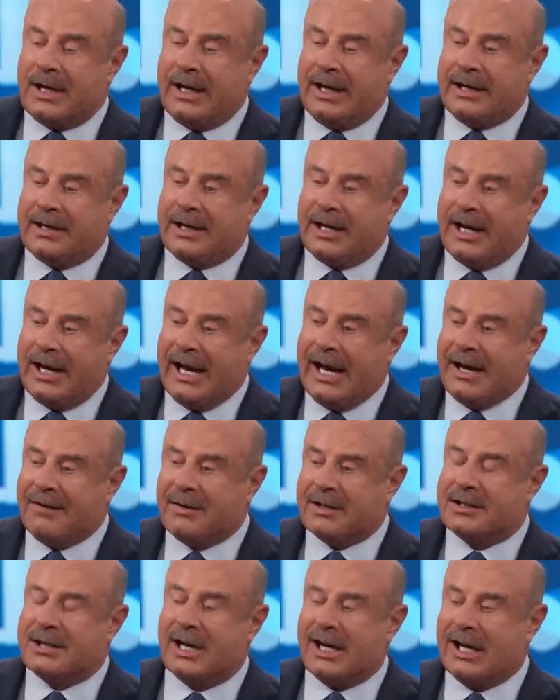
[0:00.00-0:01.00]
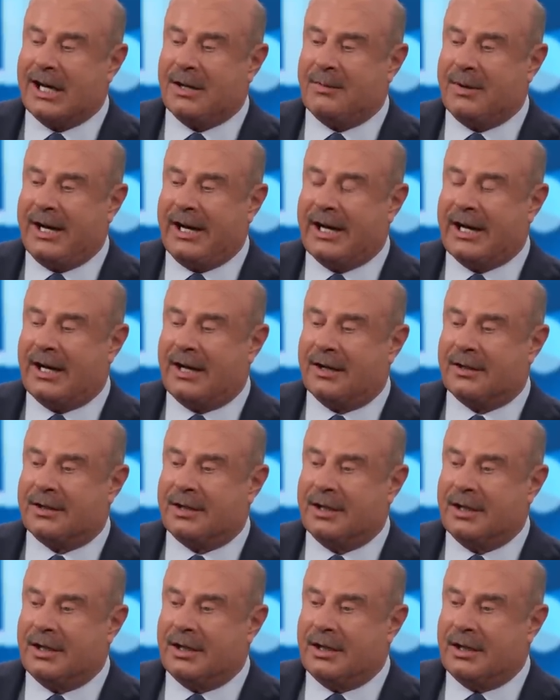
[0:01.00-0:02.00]
And to have a timeout,
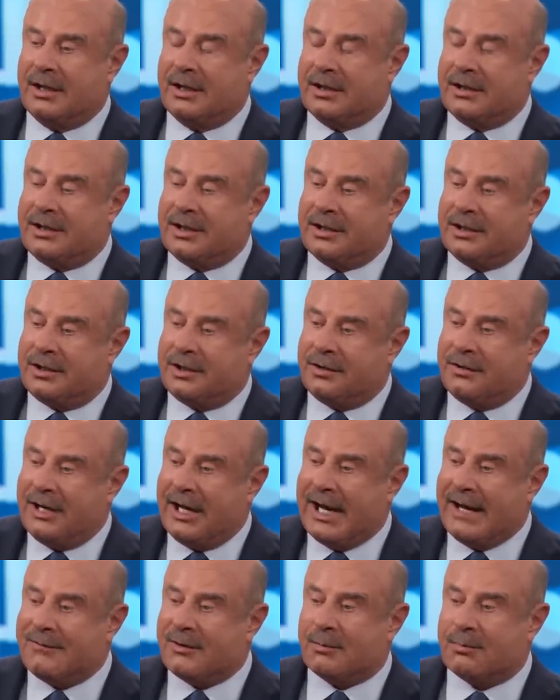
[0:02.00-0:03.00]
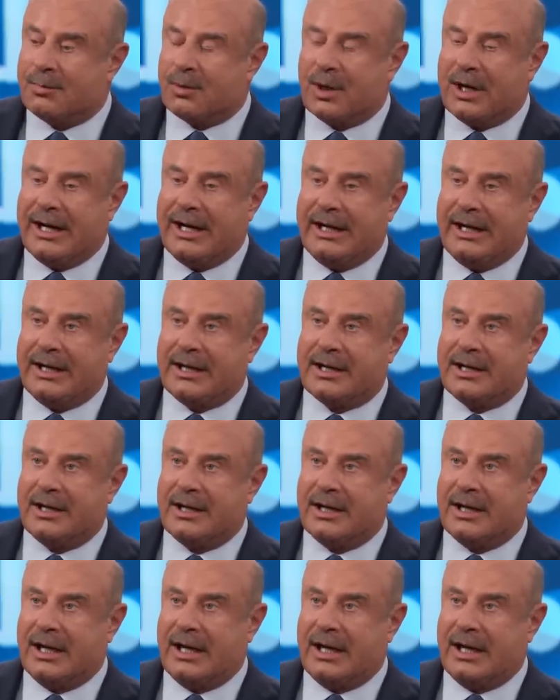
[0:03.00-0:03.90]
to, to have a break,